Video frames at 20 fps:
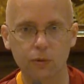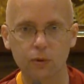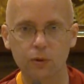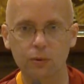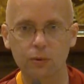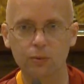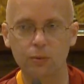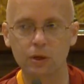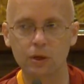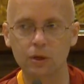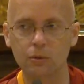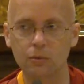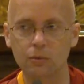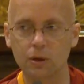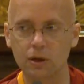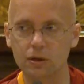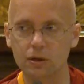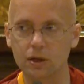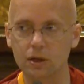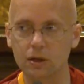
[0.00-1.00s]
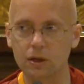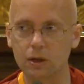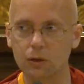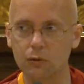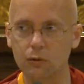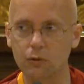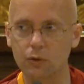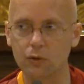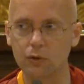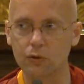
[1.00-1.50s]
What we mean by
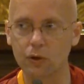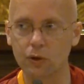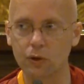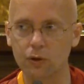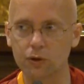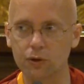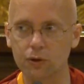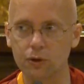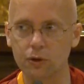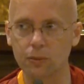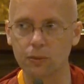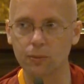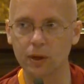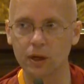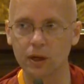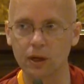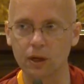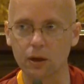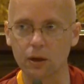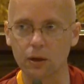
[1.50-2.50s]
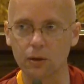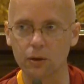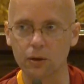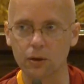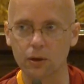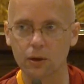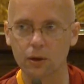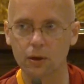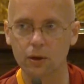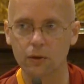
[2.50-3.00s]
taking the result in the
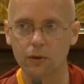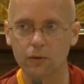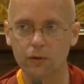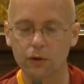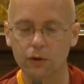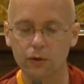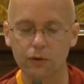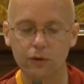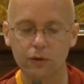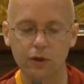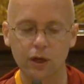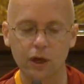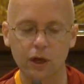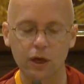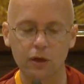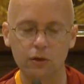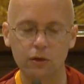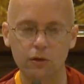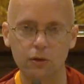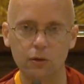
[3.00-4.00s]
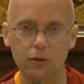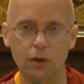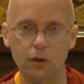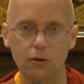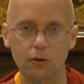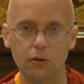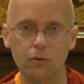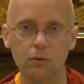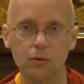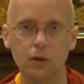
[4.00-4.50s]
path is that actually
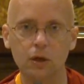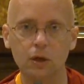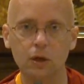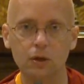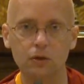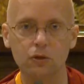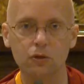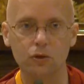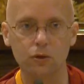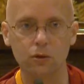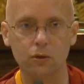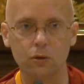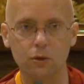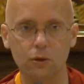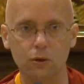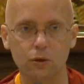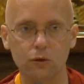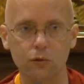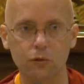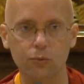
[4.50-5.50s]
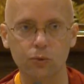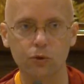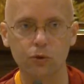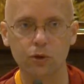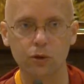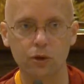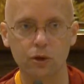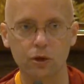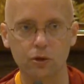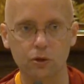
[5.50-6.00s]
our own nature is
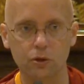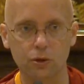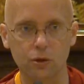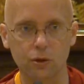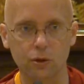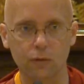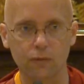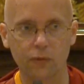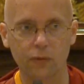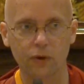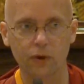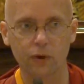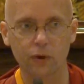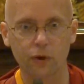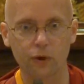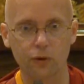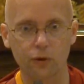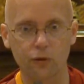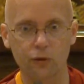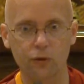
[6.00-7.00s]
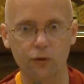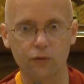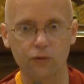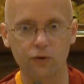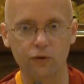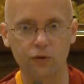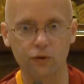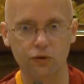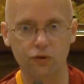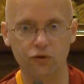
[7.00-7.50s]
Buddha nature. And so
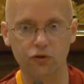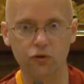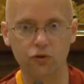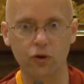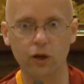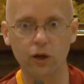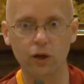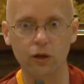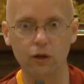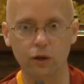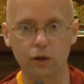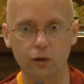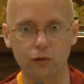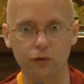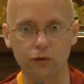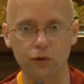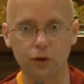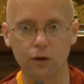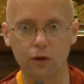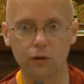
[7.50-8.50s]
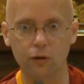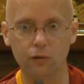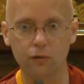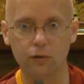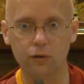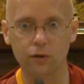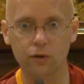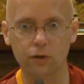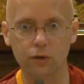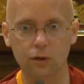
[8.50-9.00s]
if we just train
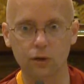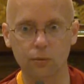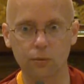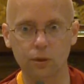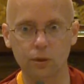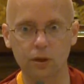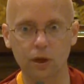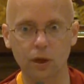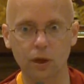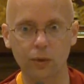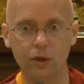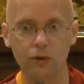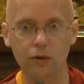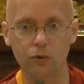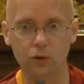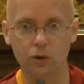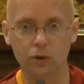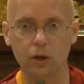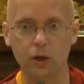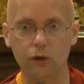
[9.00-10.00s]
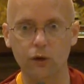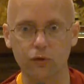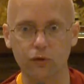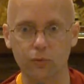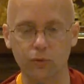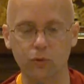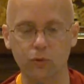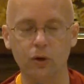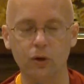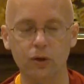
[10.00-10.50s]
ourselves in becoming too
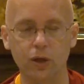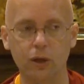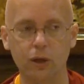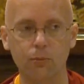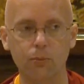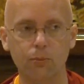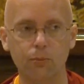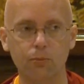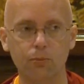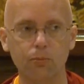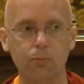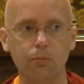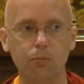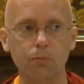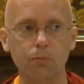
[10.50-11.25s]
accustomed to what that